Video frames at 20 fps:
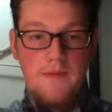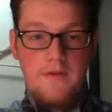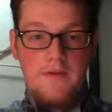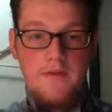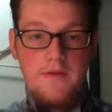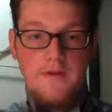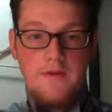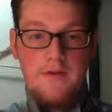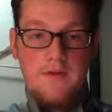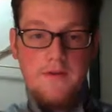
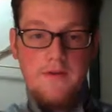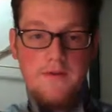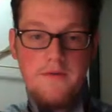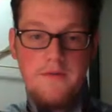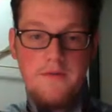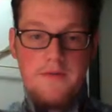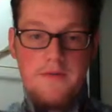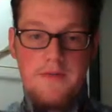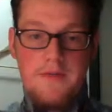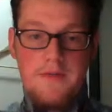So you
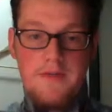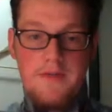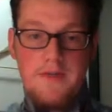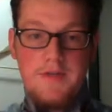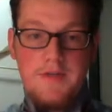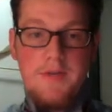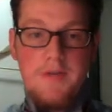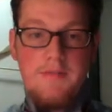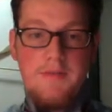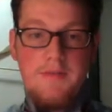cinch it
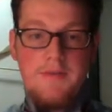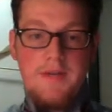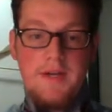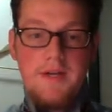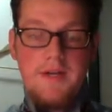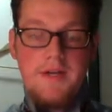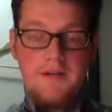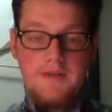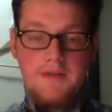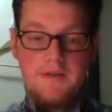up like
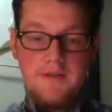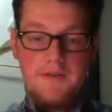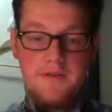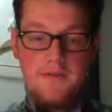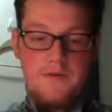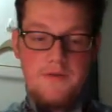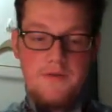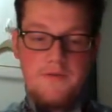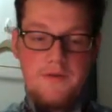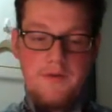this. Of
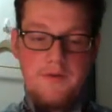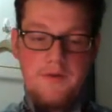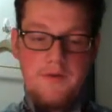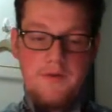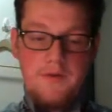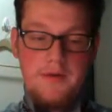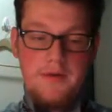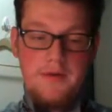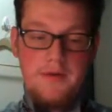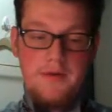course, put your
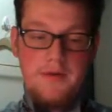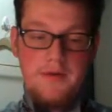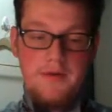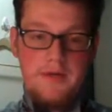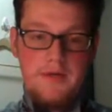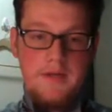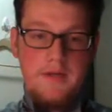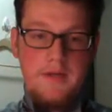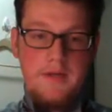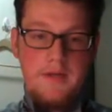
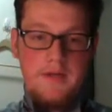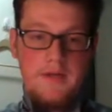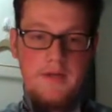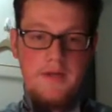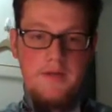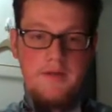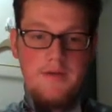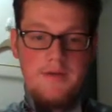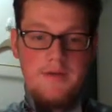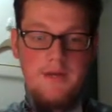
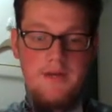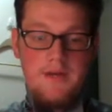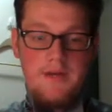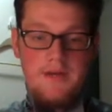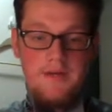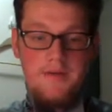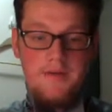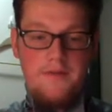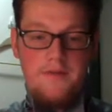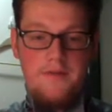skinny end
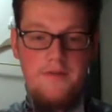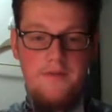through